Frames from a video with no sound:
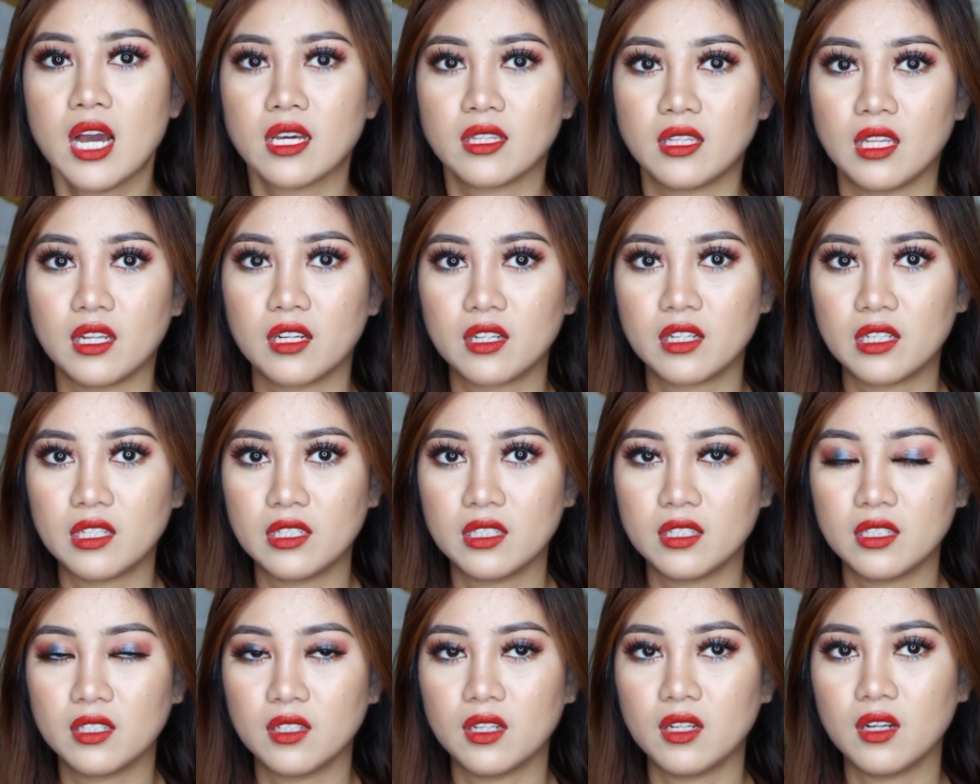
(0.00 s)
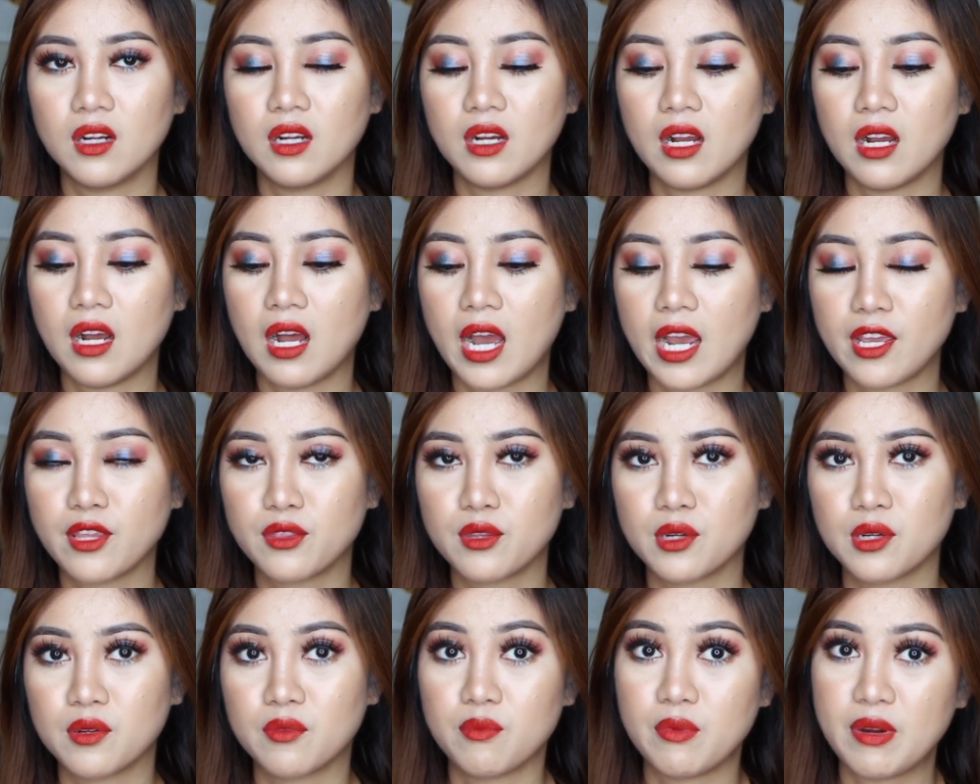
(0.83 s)
they're
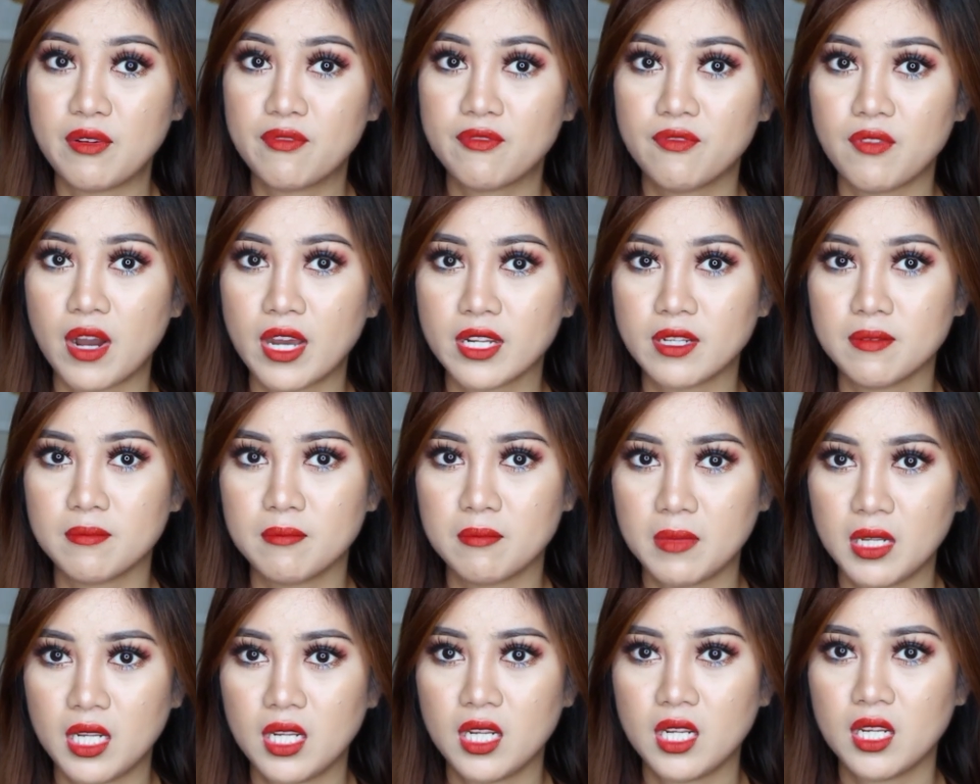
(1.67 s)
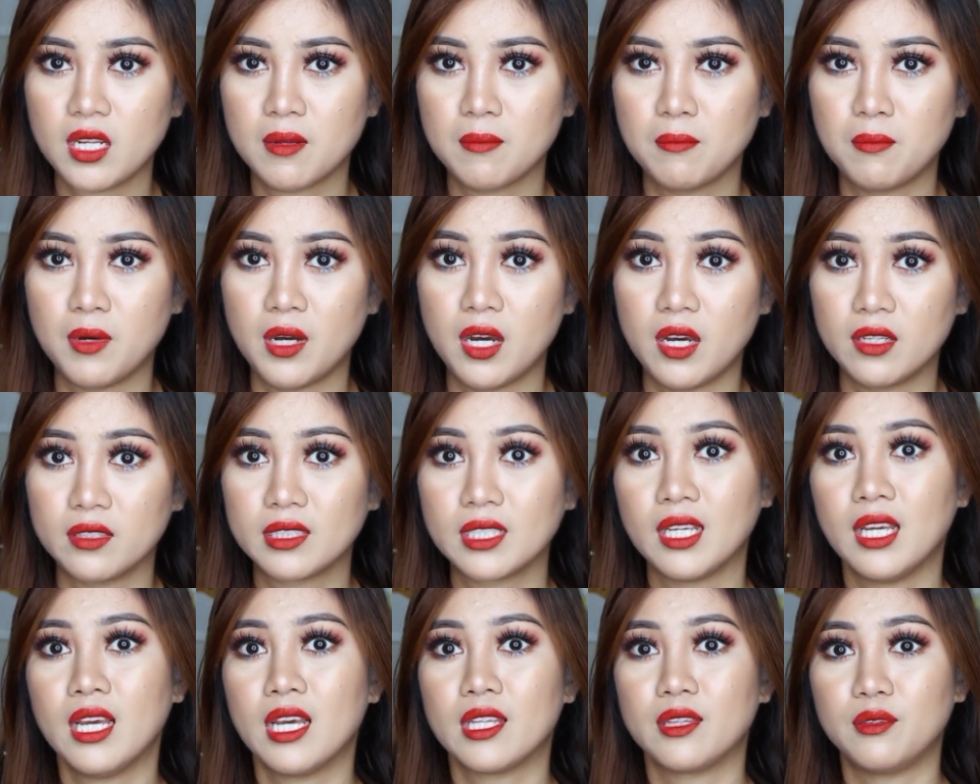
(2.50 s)
either refund me, but
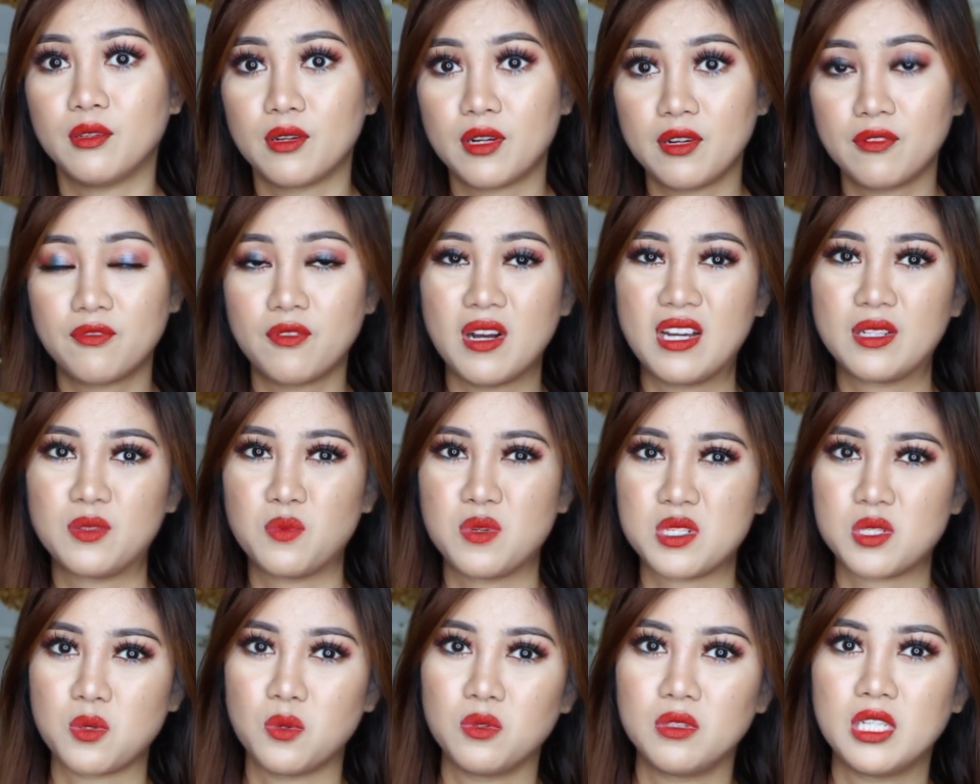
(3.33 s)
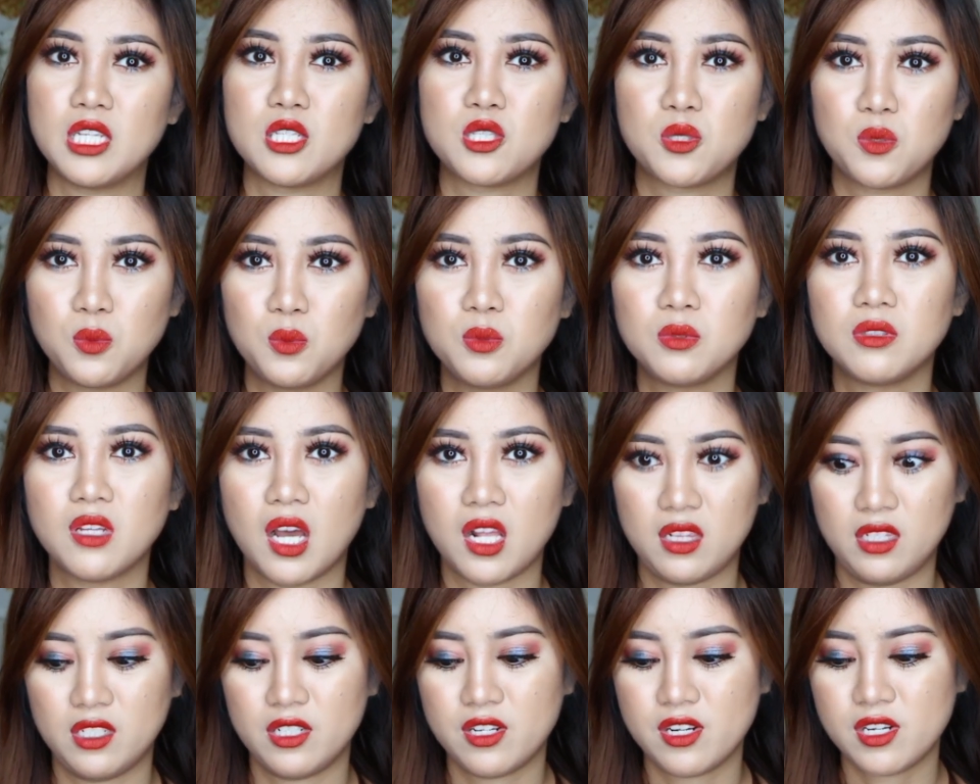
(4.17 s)
the refund was only
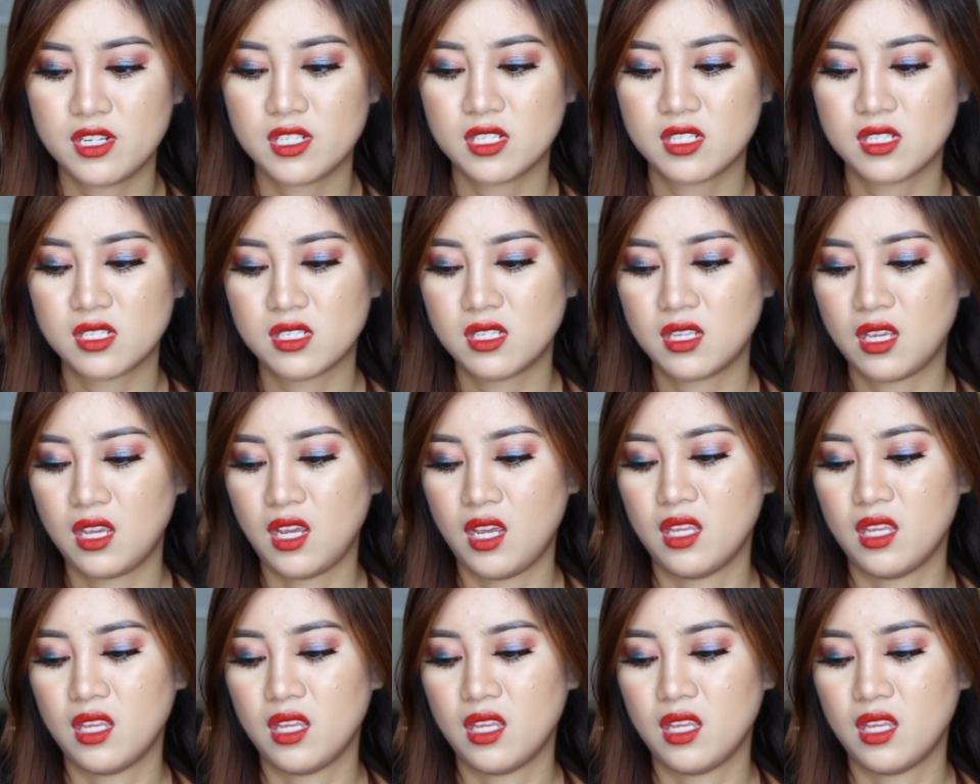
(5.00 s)
$2,